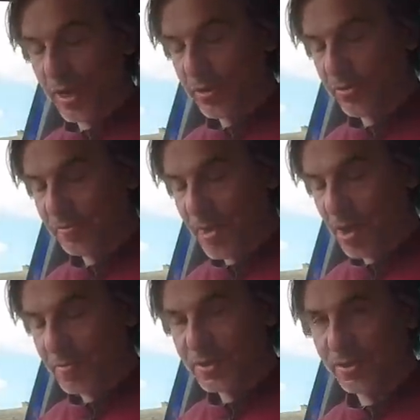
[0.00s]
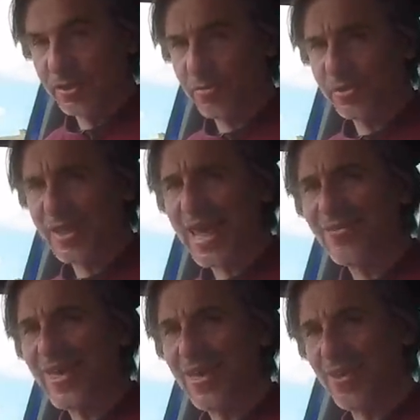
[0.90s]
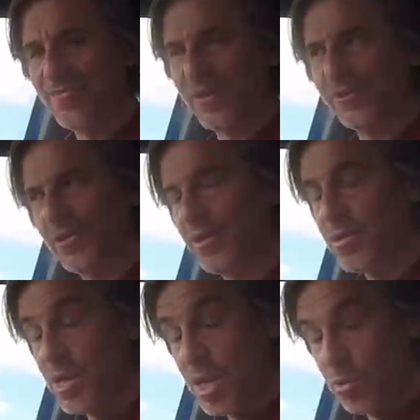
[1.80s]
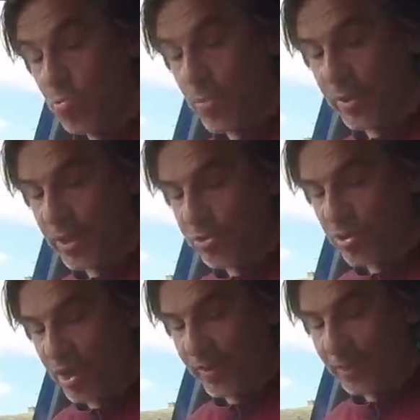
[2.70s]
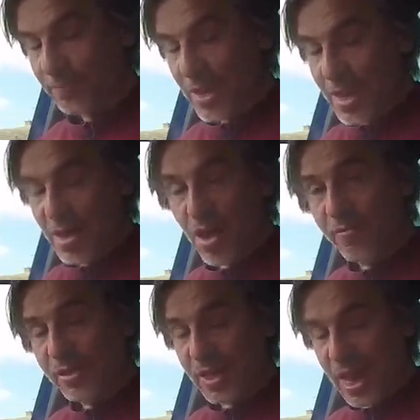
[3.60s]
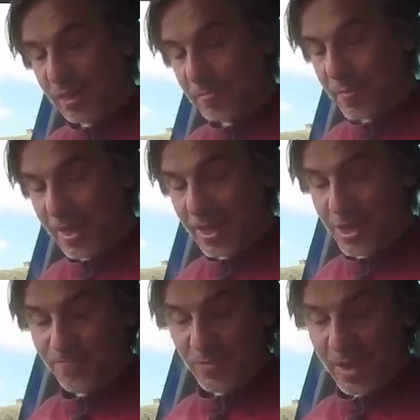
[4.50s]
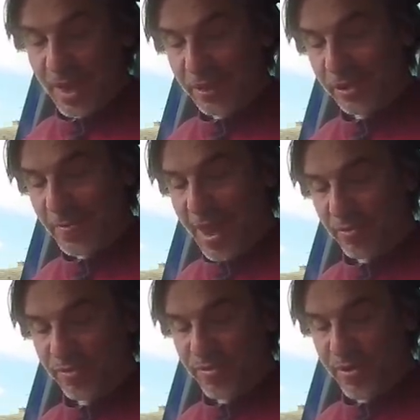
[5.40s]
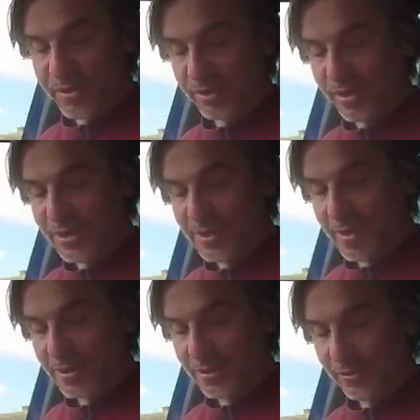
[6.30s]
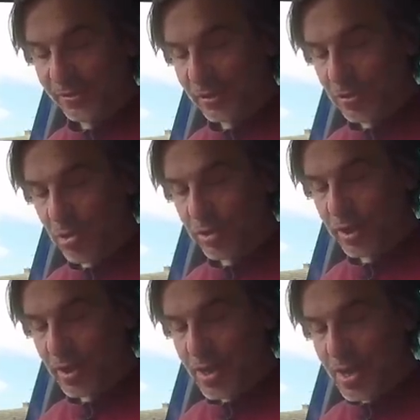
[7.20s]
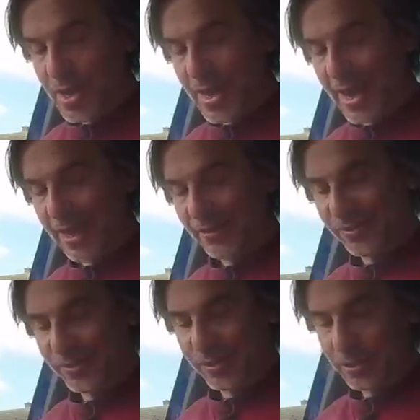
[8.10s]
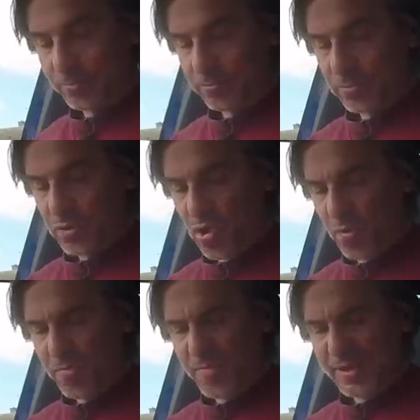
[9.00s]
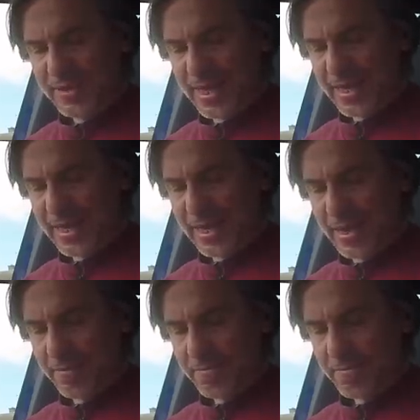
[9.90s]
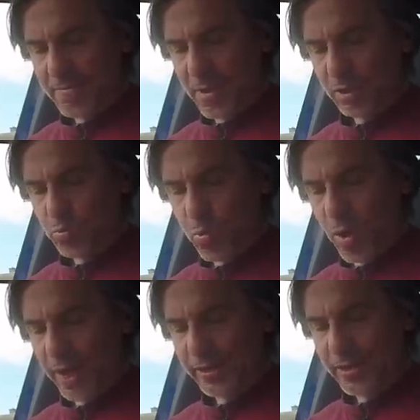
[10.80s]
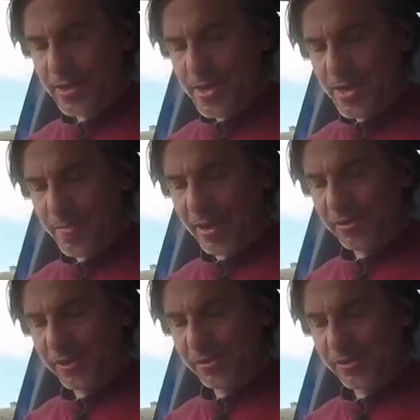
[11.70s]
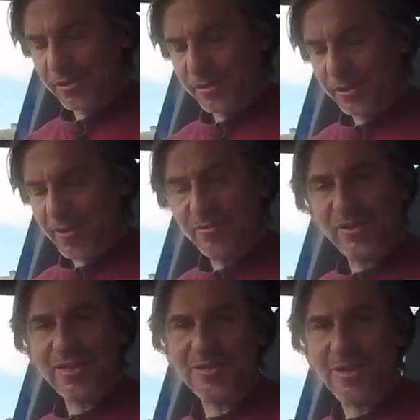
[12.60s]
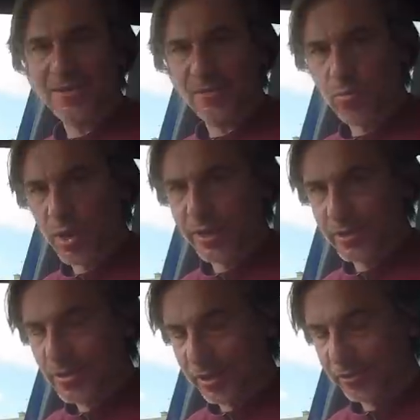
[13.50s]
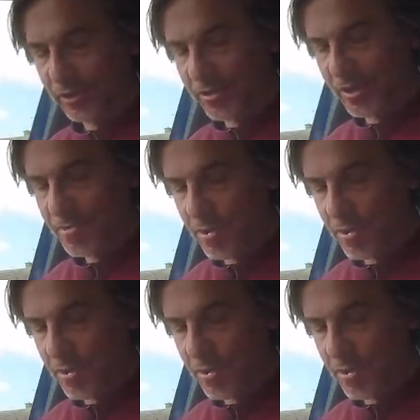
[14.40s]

brake horsepower per tonne. So we'll see how that affects the car when we go driving. Obviously, it's bigger, it's about 30 centimetres longer, it's not particularly much wider about six, seven centimetres wider, excluding the